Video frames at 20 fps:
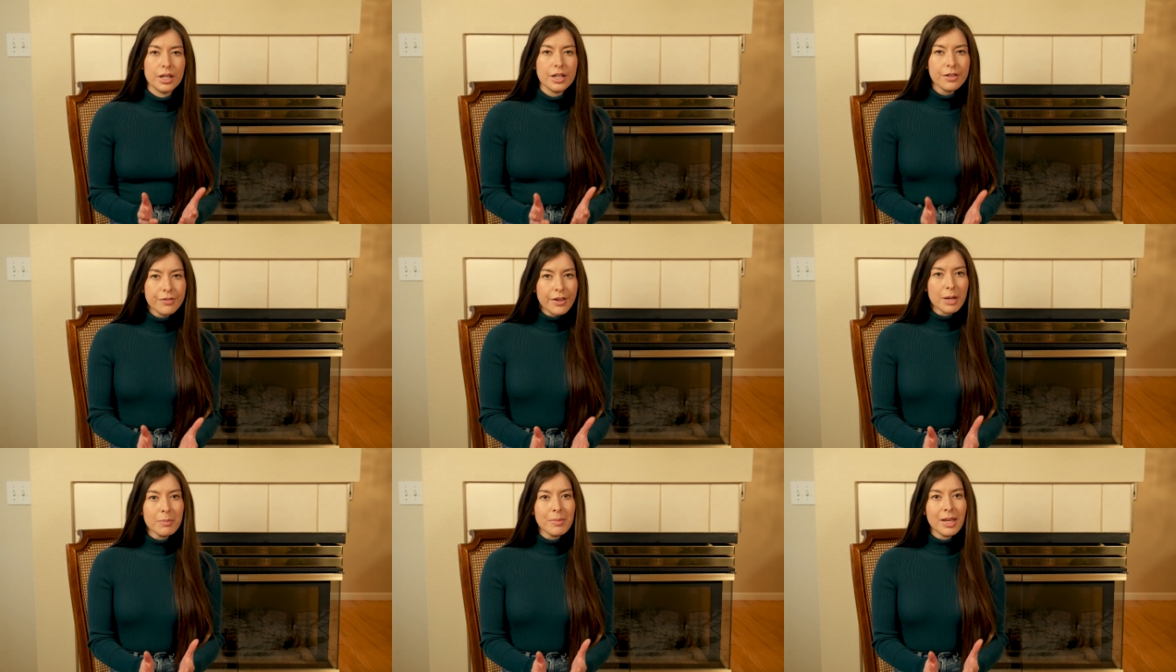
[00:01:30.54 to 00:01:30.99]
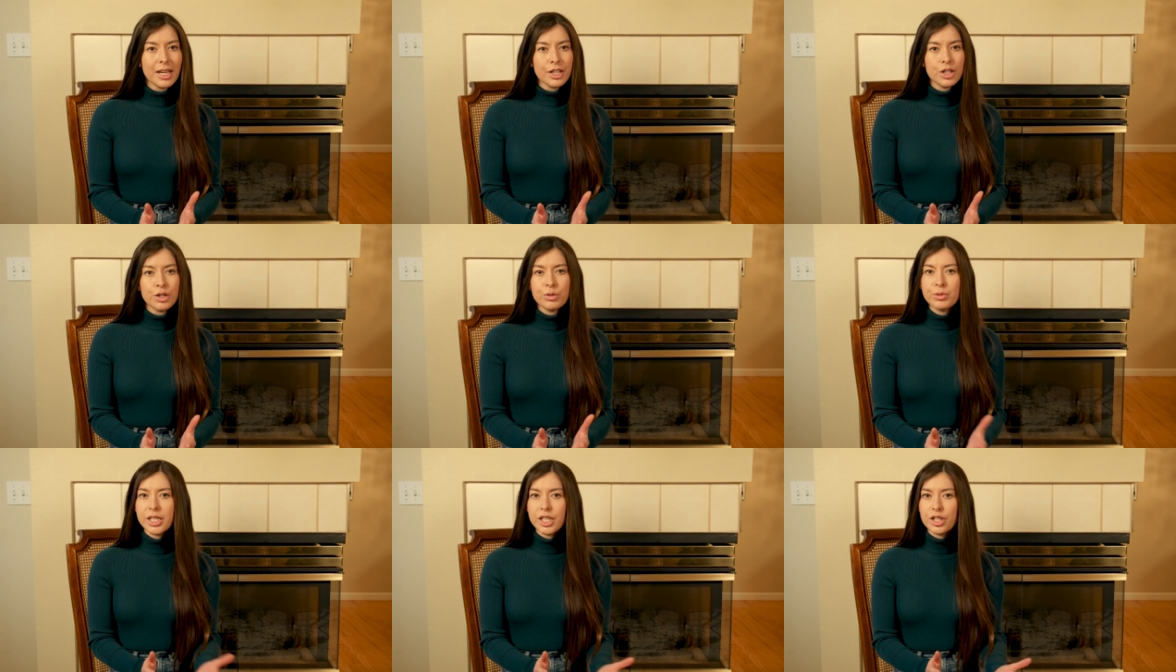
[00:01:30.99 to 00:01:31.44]
going to find many
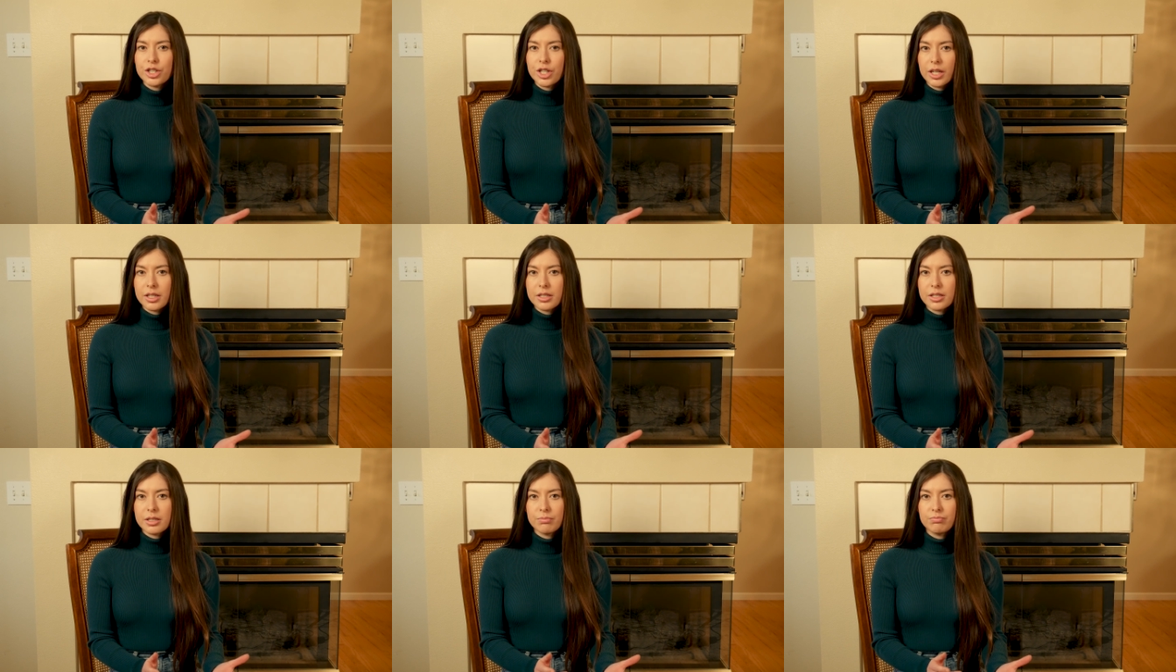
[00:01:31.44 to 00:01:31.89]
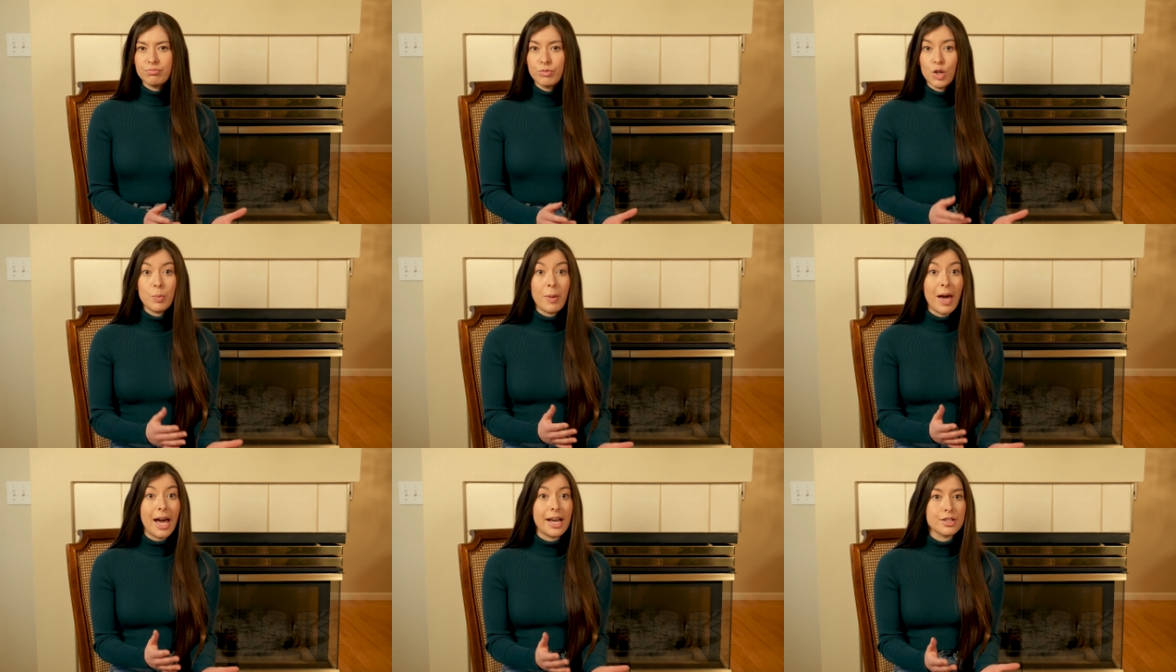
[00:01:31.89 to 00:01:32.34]
new teachings,
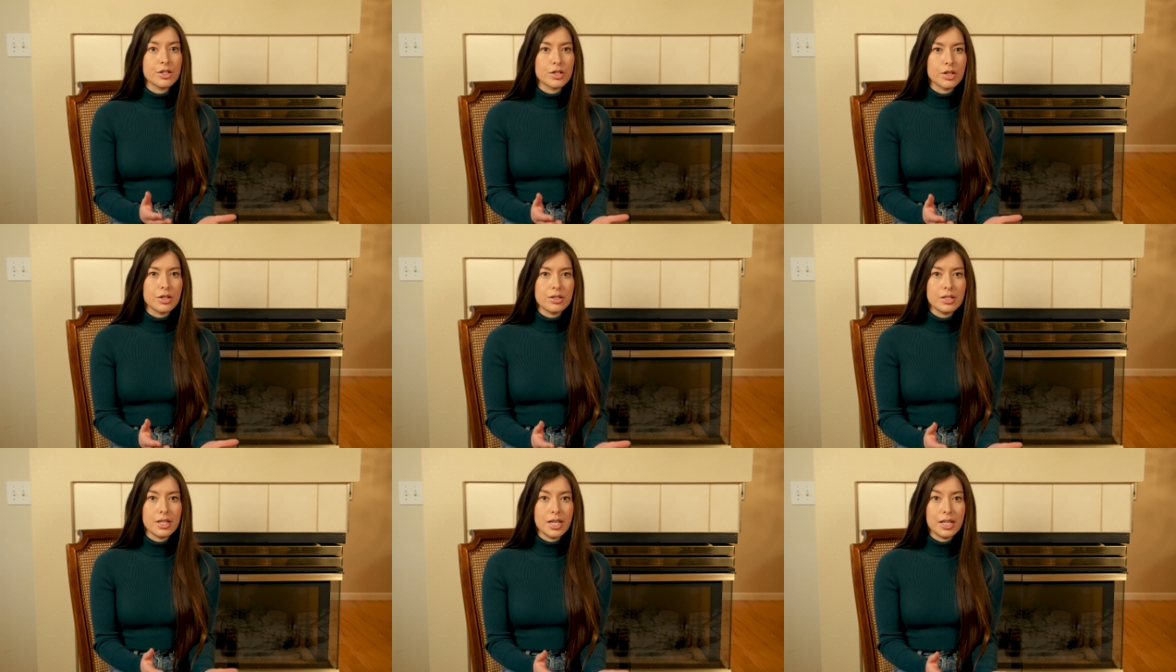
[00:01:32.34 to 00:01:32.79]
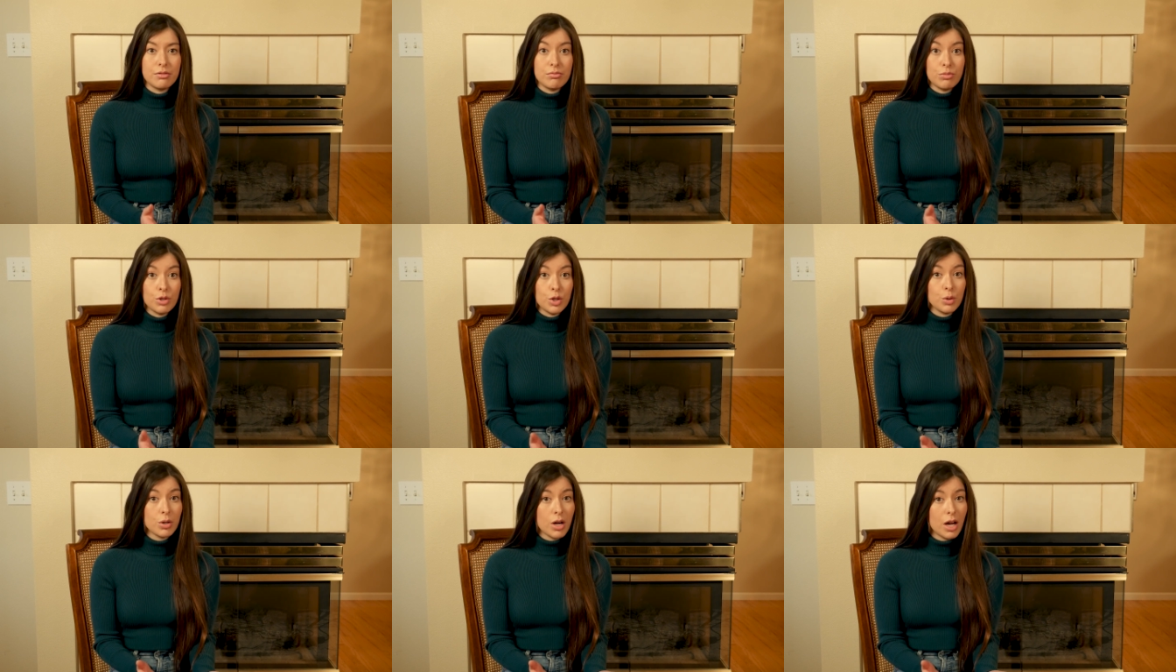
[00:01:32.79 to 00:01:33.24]
new pastors,
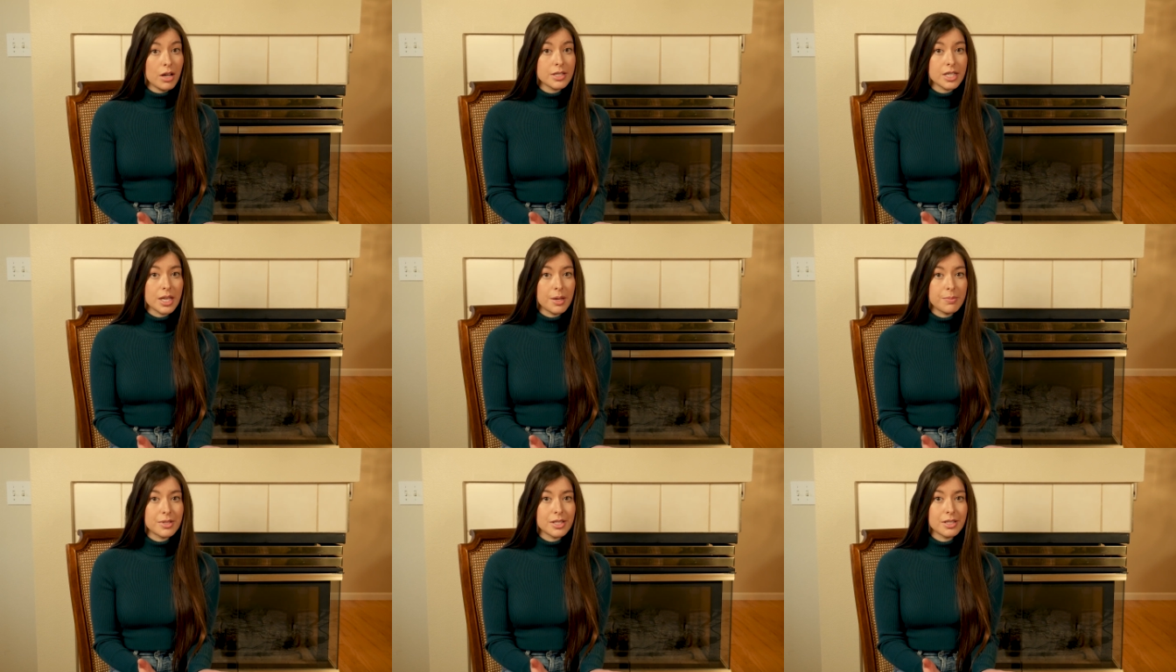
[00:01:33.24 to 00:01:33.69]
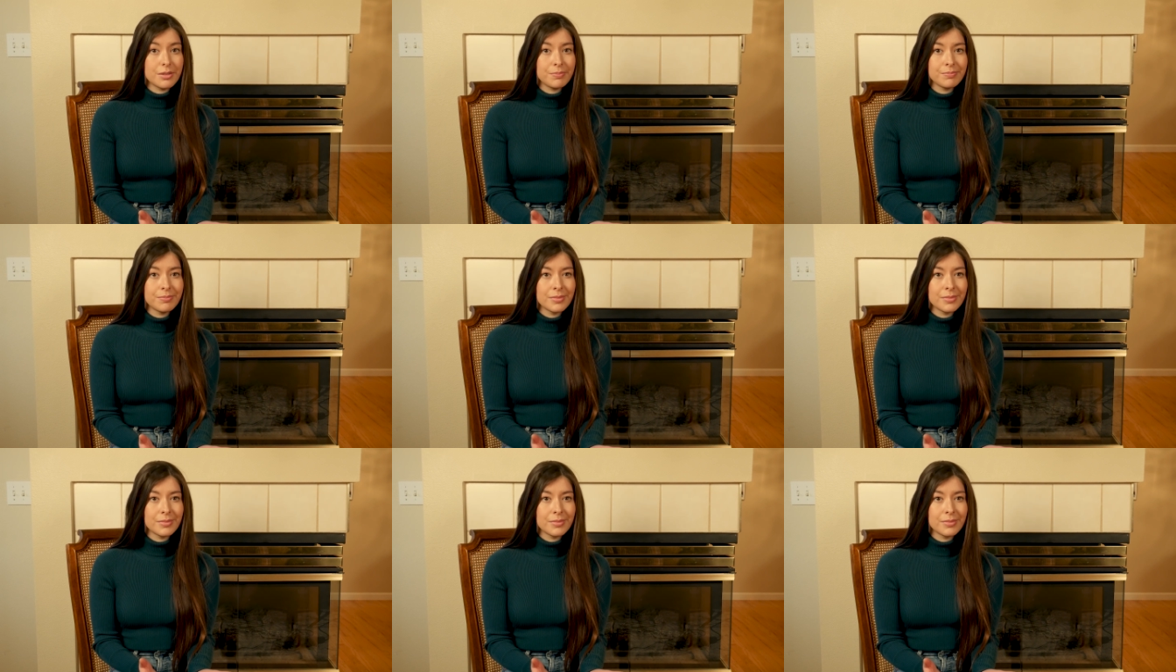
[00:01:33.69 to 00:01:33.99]
and new concepts.